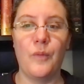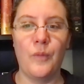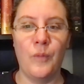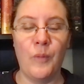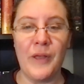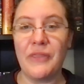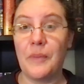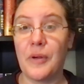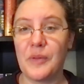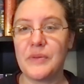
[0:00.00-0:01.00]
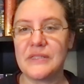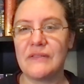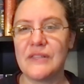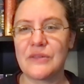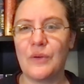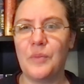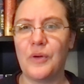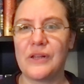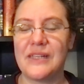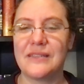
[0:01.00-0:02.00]
what the purpose of the school
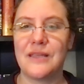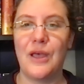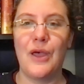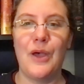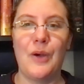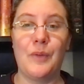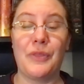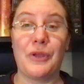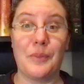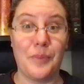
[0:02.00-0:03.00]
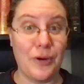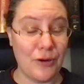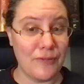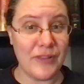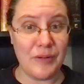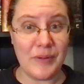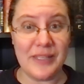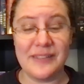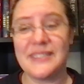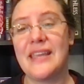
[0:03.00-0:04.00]
board is, what their purview
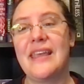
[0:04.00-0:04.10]
is,